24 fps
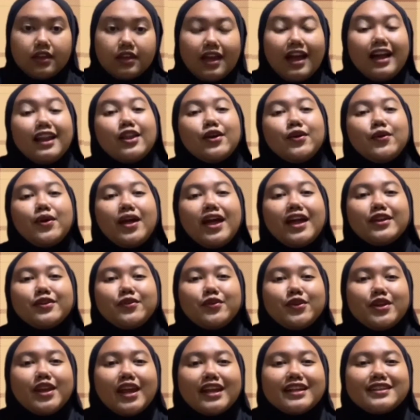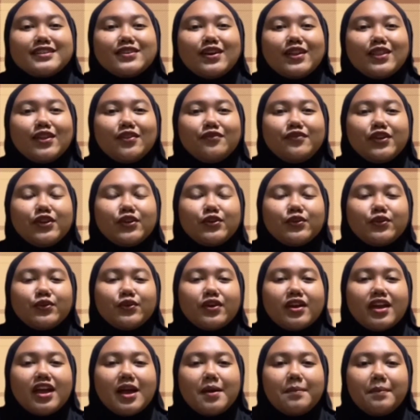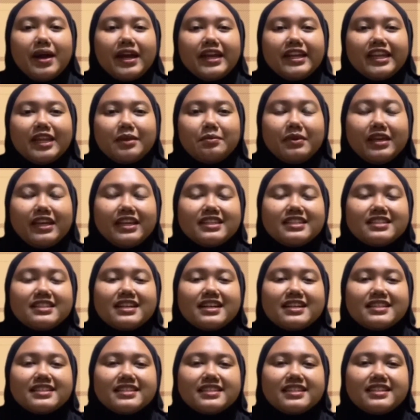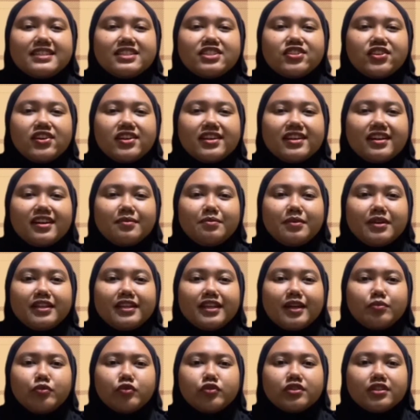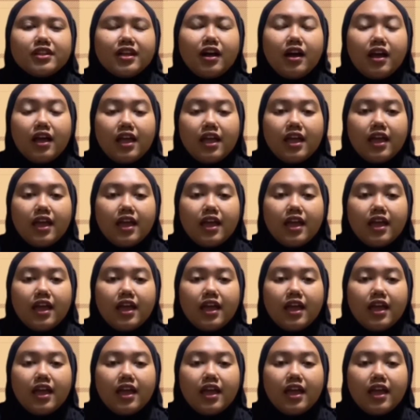Hello and good day to all of you. My name is NAZREEN SYAHIRAH binti Abdullah